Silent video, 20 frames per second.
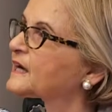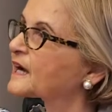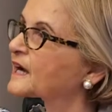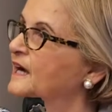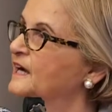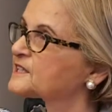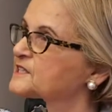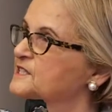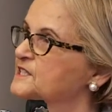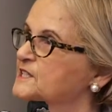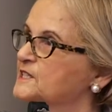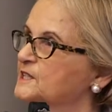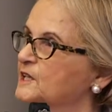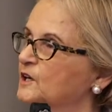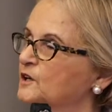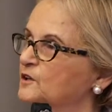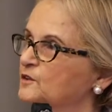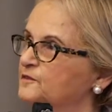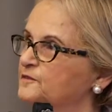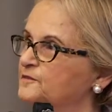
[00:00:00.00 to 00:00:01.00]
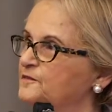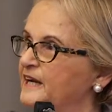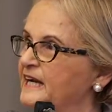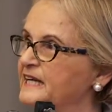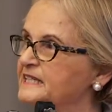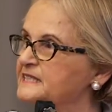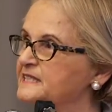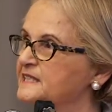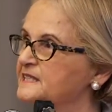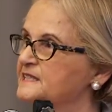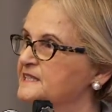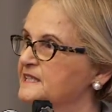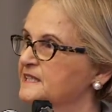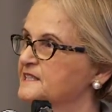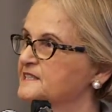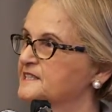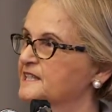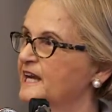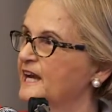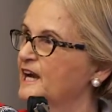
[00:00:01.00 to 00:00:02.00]
And so FACES
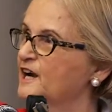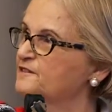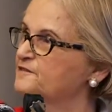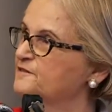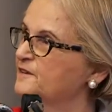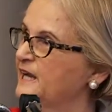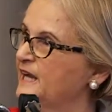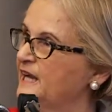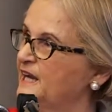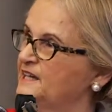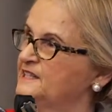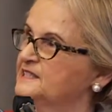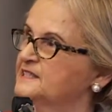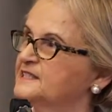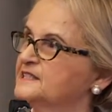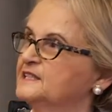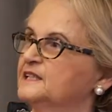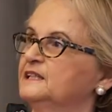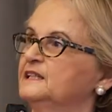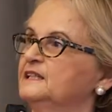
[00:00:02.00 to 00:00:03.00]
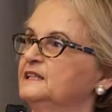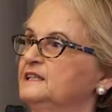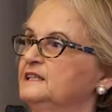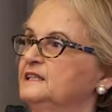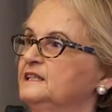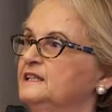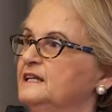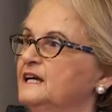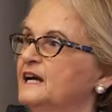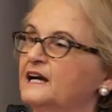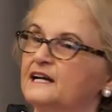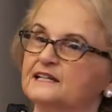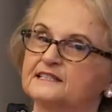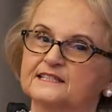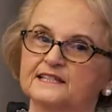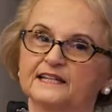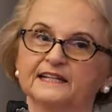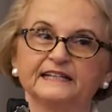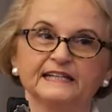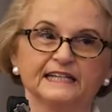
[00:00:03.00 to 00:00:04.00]
is
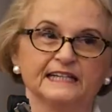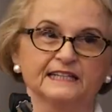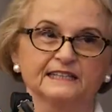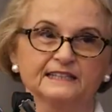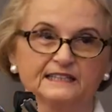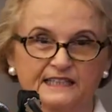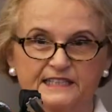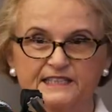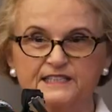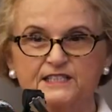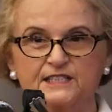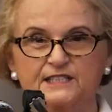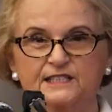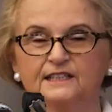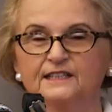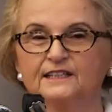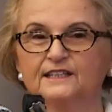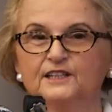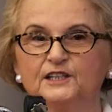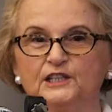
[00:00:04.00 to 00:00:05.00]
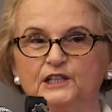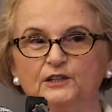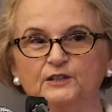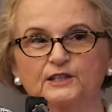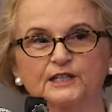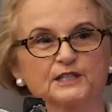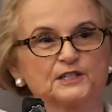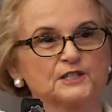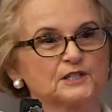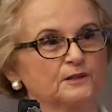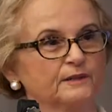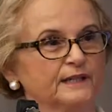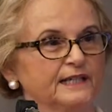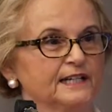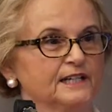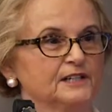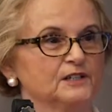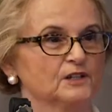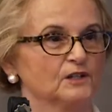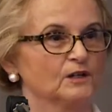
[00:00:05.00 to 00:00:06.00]
F-A-C-E-S in English. You could do it
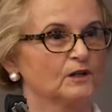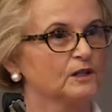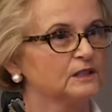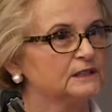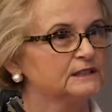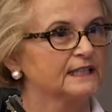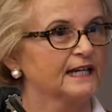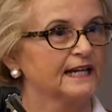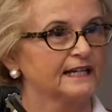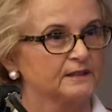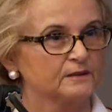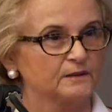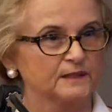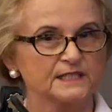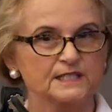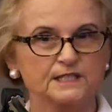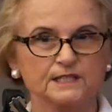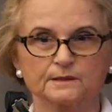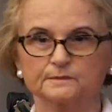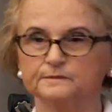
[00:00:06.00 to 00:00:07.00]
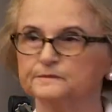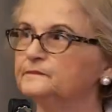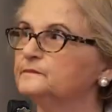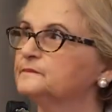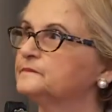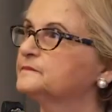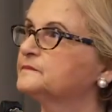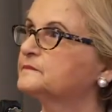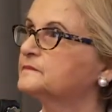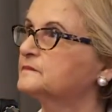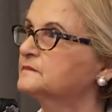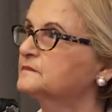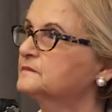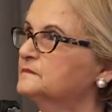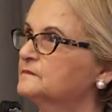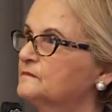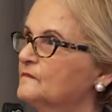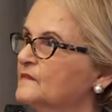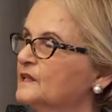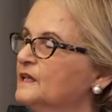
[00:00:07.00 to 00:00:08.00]
in your own language.
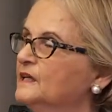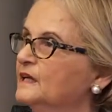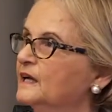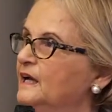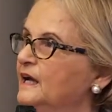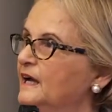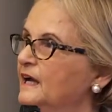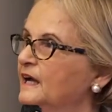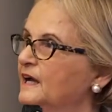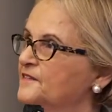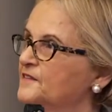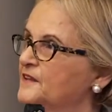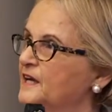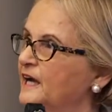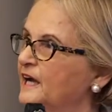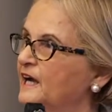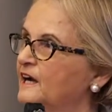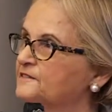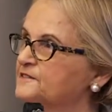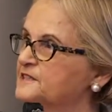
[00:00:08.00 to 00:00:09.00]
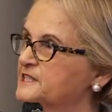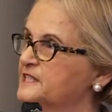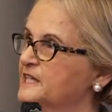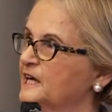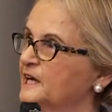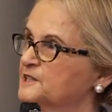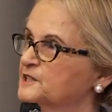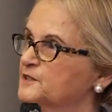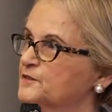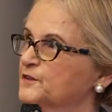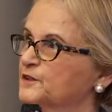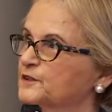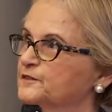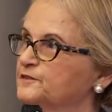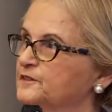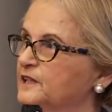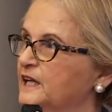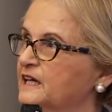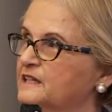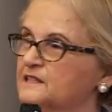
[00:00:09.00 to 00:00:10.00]
And the F stands for
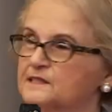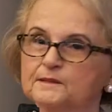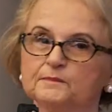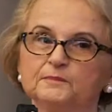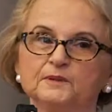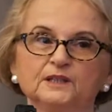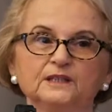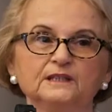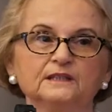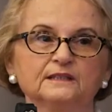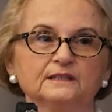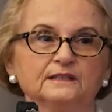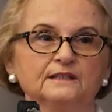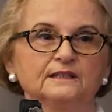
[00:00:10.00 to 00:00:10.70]
flexible.